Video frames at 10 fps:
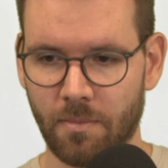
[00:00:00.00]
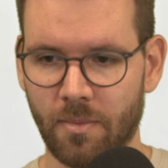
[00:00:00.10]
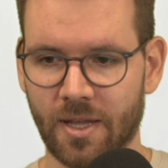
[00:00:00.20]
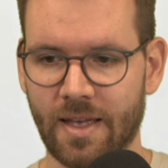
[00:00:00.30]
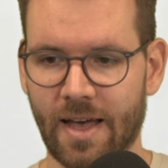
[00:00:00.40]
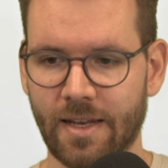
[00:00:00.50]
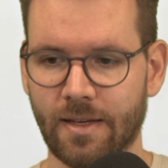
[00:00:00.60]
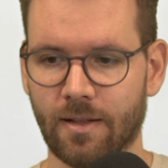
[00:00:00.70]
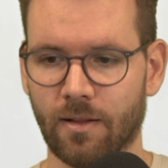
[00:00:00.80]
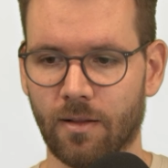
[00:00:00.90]

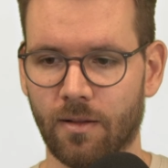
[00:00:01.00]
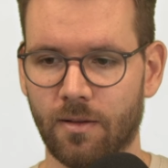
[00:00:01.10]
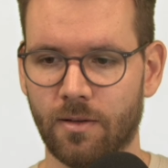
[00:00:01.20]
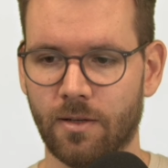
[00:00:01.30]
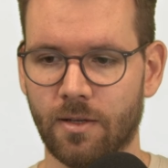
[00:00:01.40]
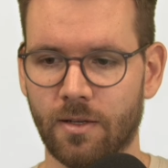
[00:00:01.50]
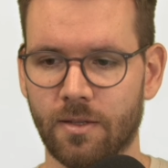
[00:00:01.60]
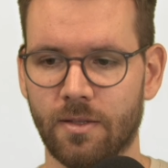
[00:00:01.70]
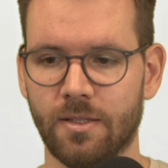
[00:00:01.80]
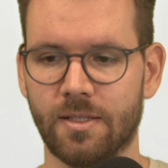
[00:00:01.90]
mechanical
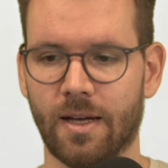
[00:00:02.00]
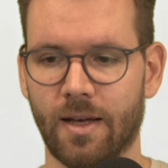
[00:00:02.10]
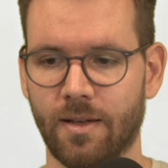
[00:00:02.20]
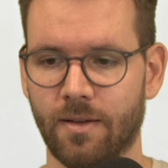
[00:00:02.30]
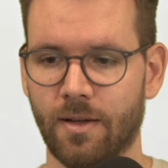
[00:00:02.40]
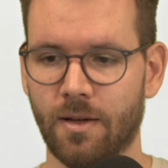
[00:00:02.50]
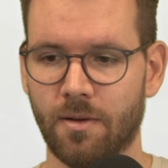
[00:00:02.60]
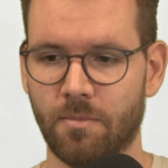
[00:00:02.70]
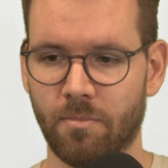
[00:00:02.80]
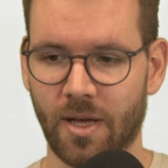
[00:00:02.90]
design
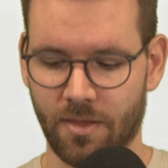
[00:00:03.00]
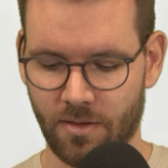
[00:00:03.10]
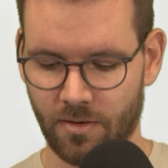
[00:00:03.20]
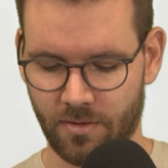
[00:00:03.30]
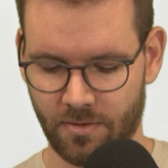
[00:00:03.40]
method,